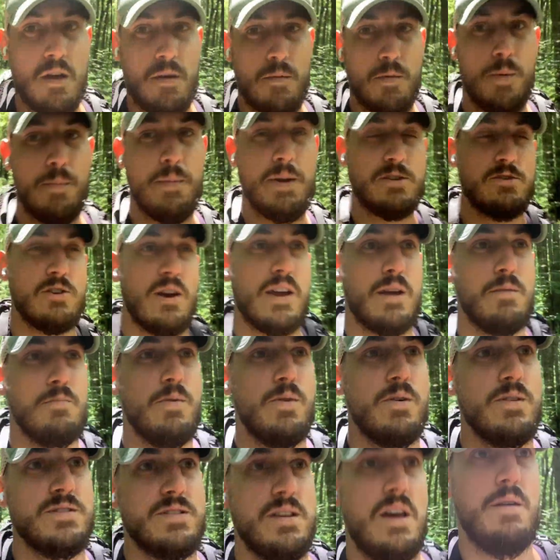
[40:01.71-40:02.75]
put my trekking
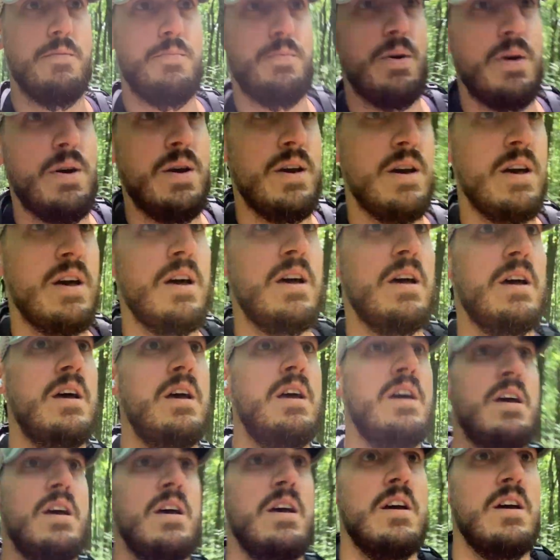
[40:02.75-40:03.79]
poles up,
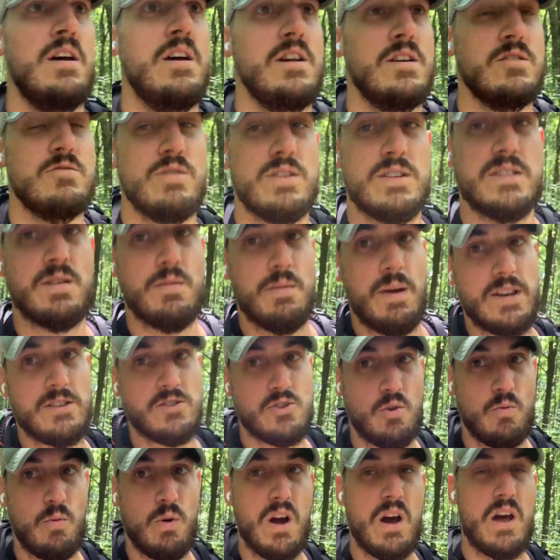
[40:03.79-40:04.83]
drink some
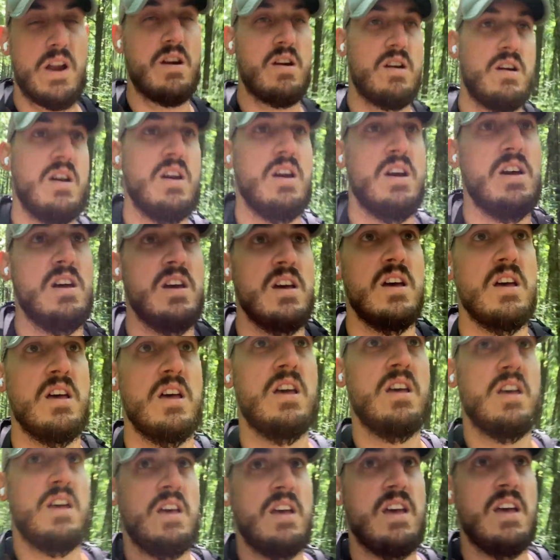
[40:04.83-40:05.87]
extra water,
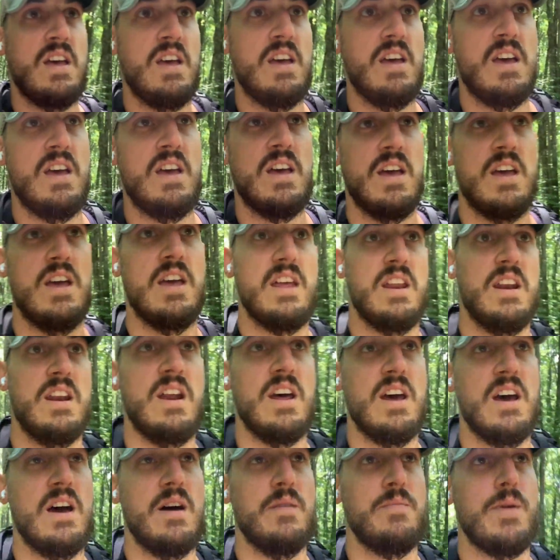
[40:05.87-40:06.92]
and
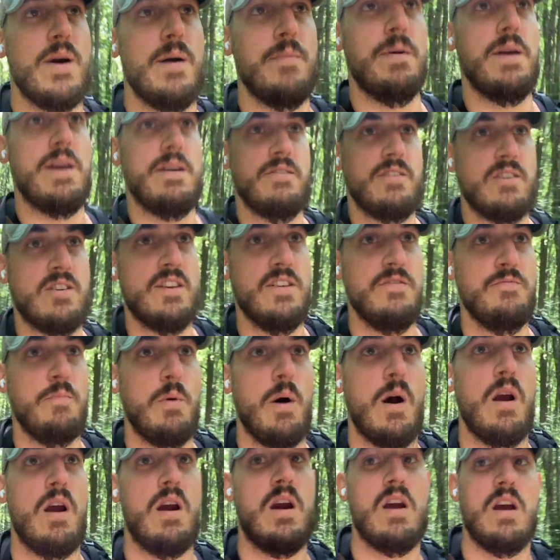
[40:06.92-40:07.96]
uh, probably have a Clif
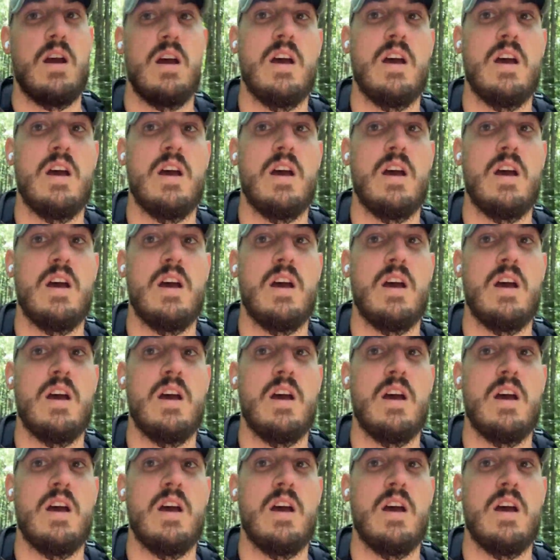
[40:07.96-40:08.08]
bar.